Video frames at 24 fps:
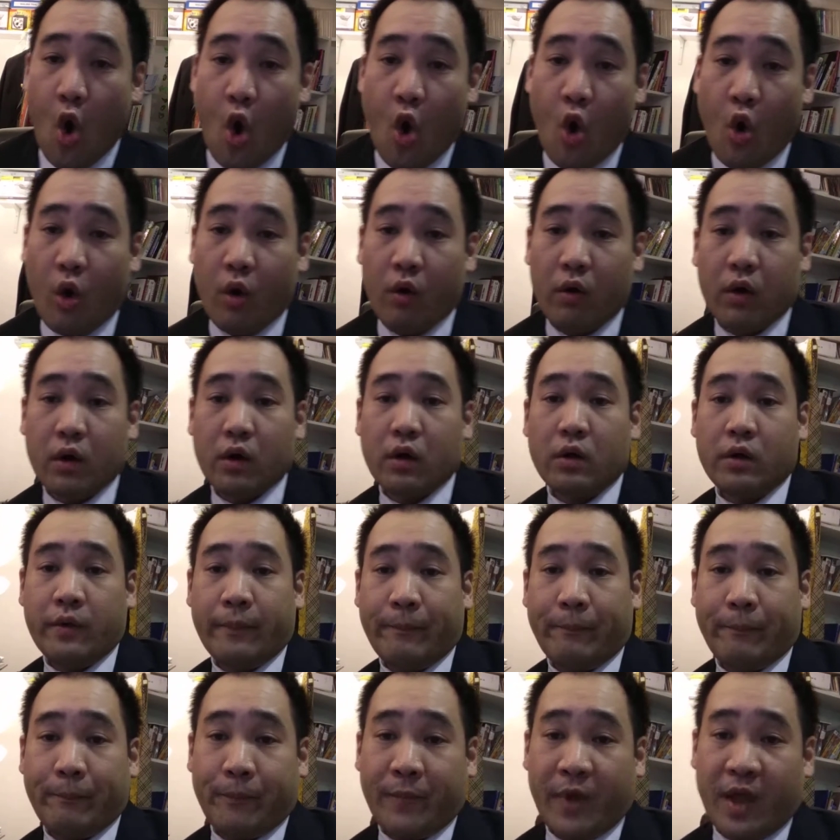or
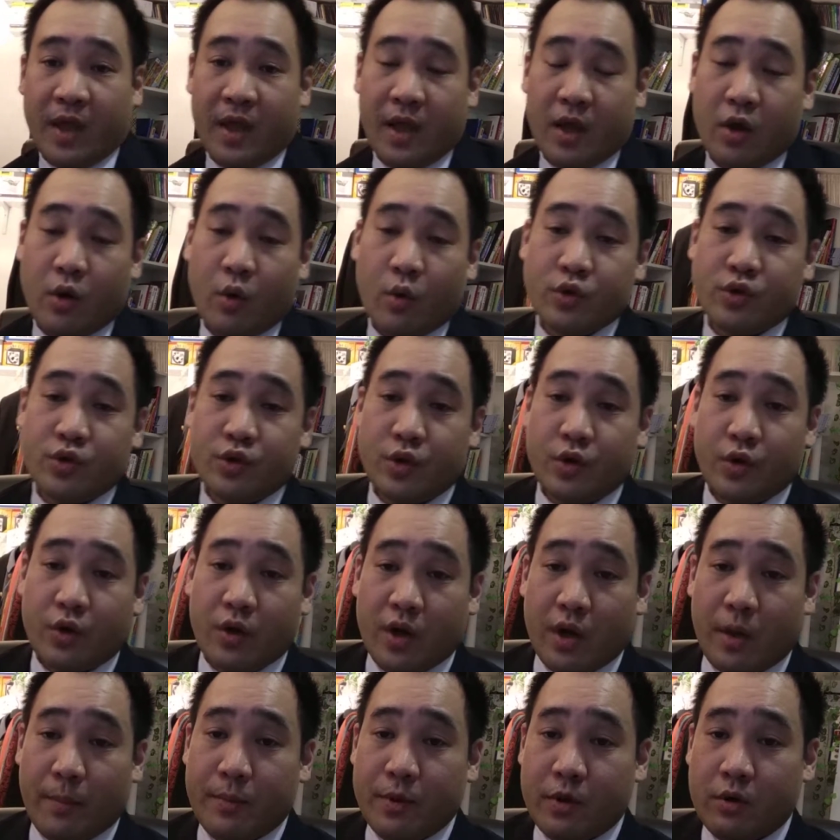it can go to
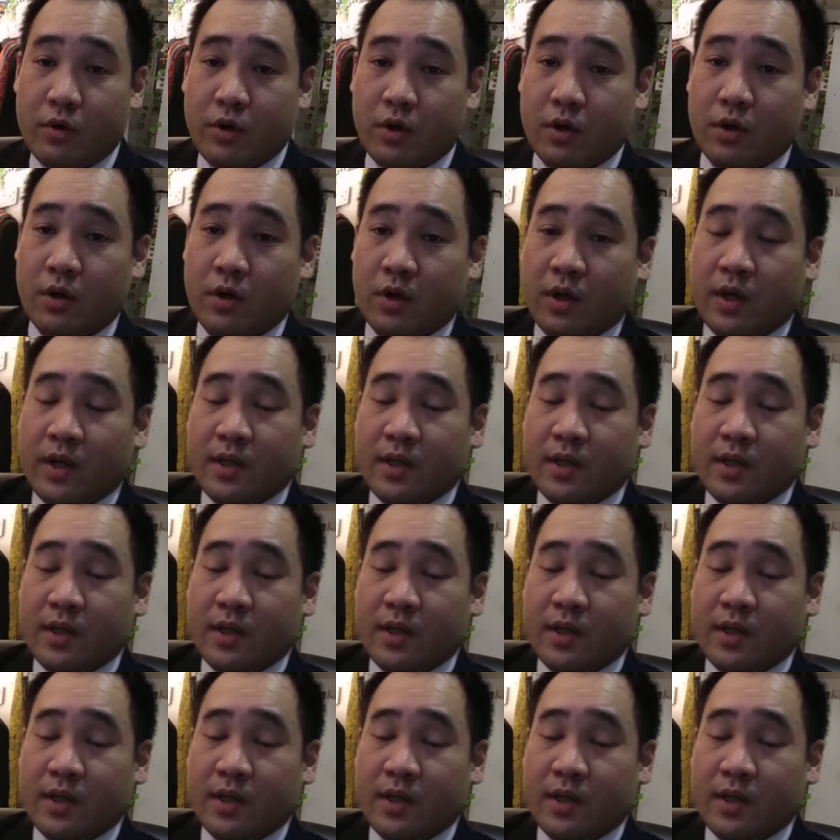your computer.